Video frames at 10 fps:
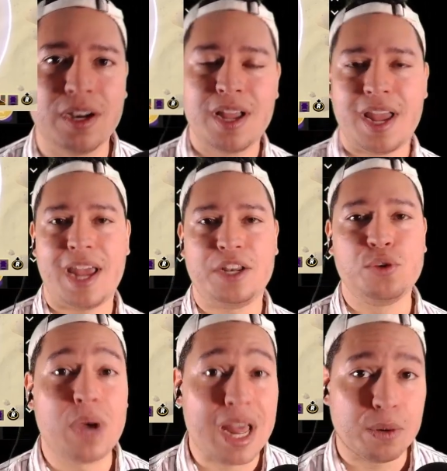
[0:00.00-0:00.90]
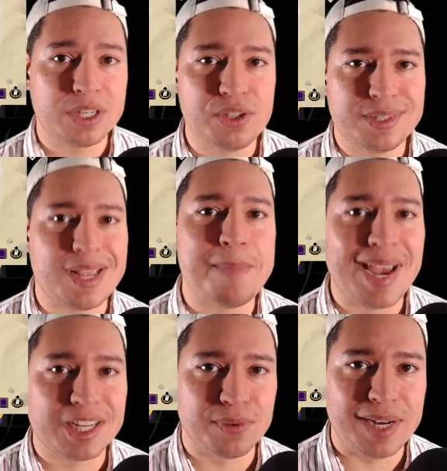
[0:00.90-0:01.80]
And you kind of want to do this at
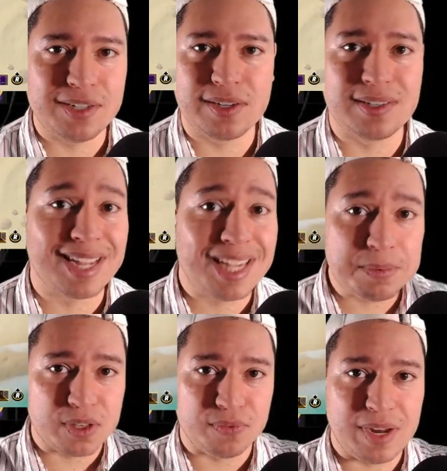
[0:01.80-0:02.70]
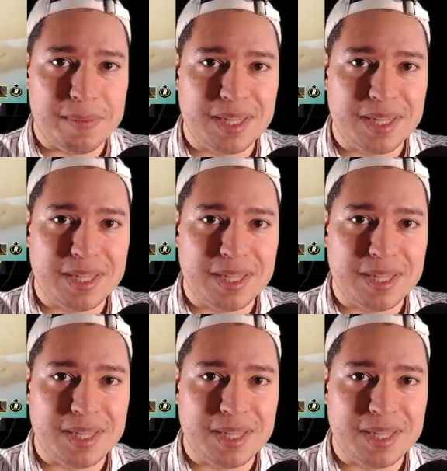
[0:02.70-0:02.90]
max range because that keeps the framing